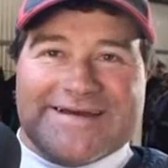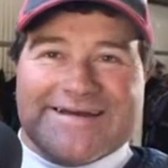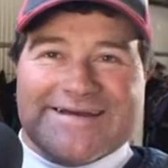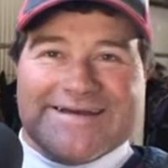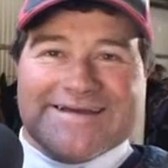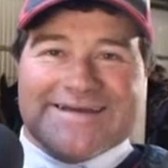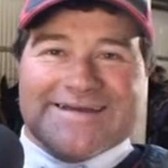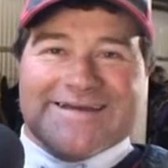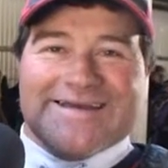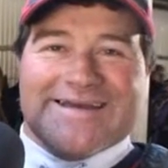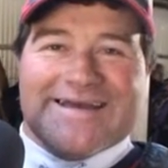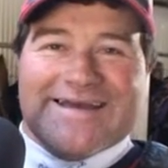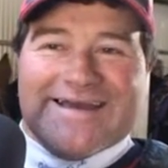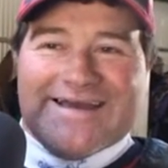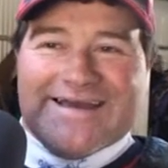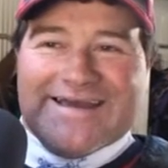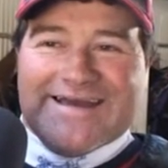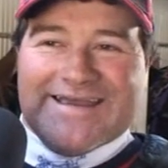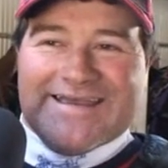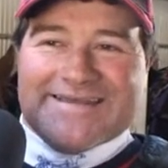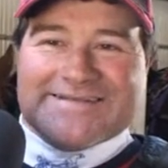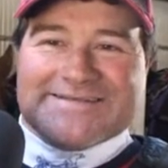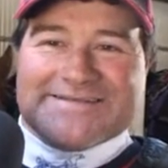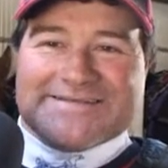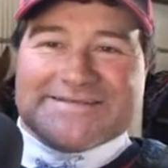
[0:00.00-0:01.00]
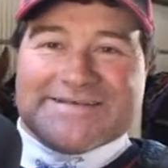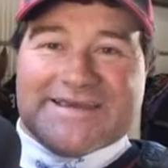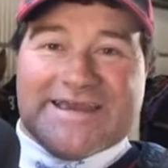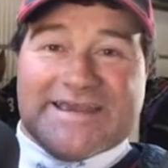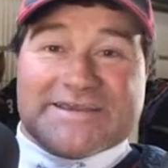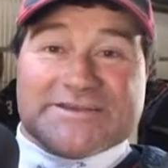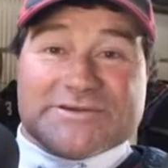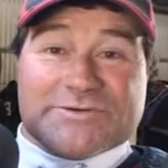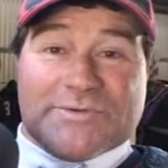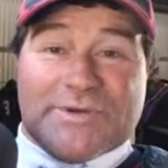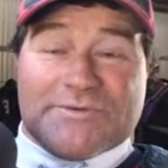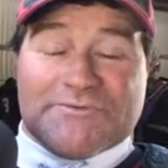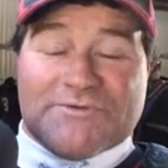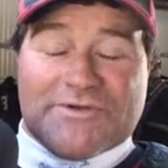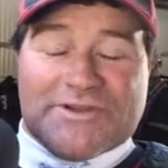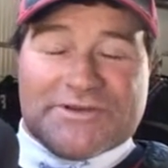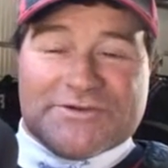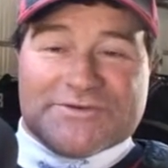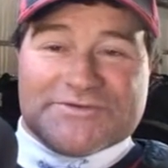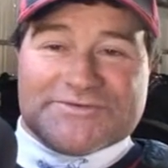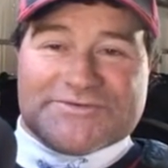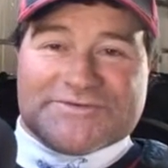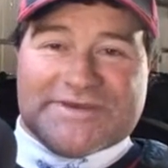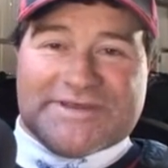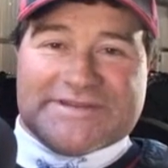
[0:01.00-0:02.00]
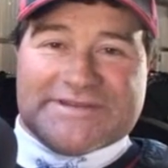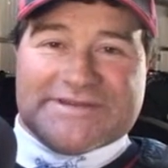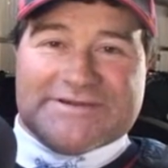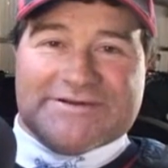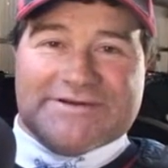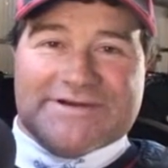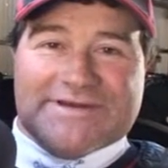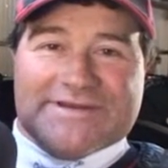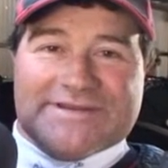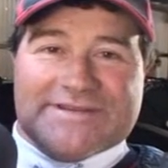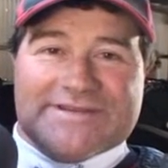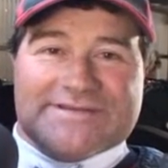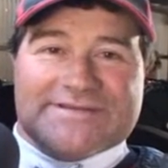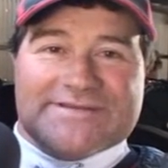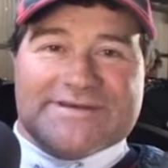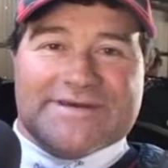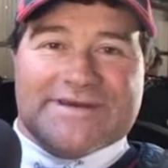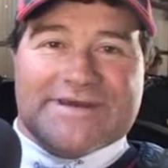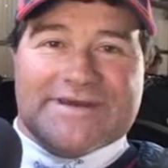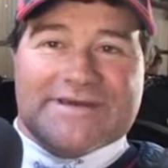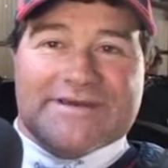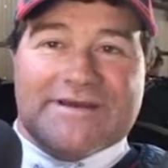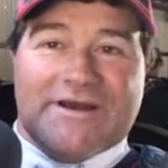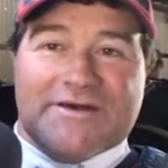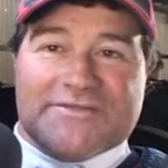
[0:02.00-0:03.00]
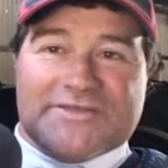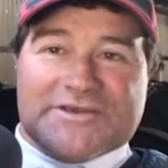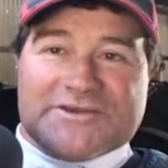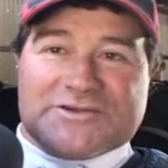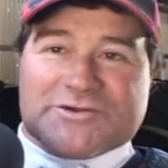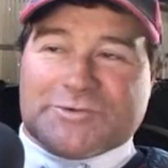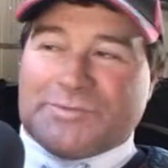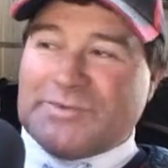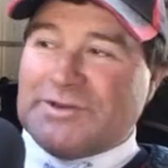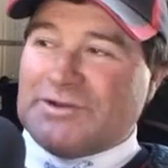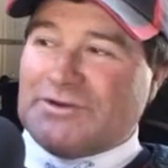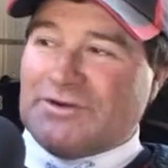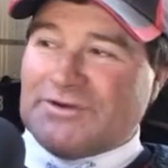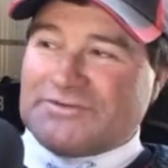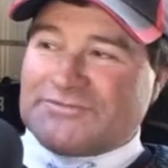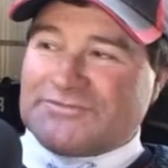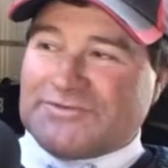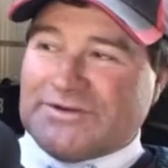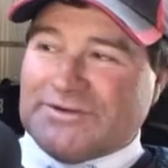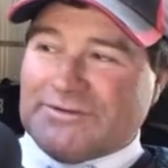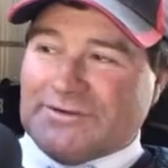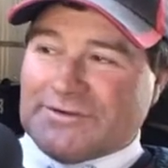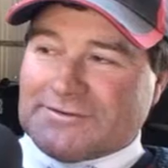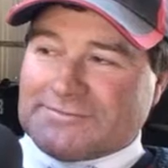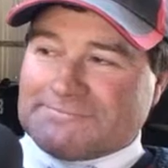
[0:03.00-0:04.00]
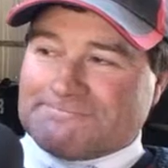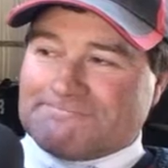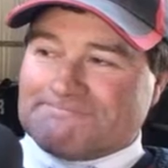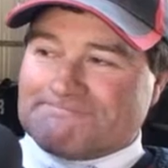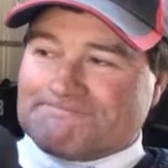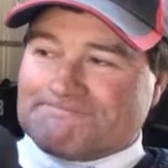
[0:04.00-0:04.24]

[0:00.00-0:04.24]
And uh, end of the day, she went really good Saturday night, and uh, I think she'll be a nice rear-old.